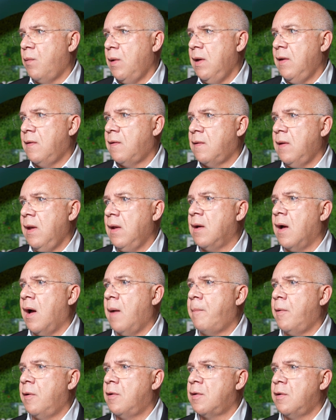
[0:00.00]
we seek
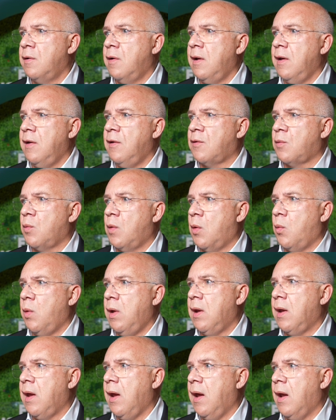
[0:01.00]
opportunities where we
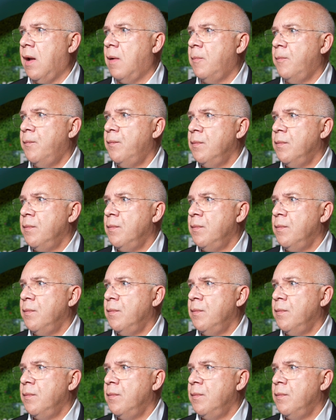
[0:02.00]
can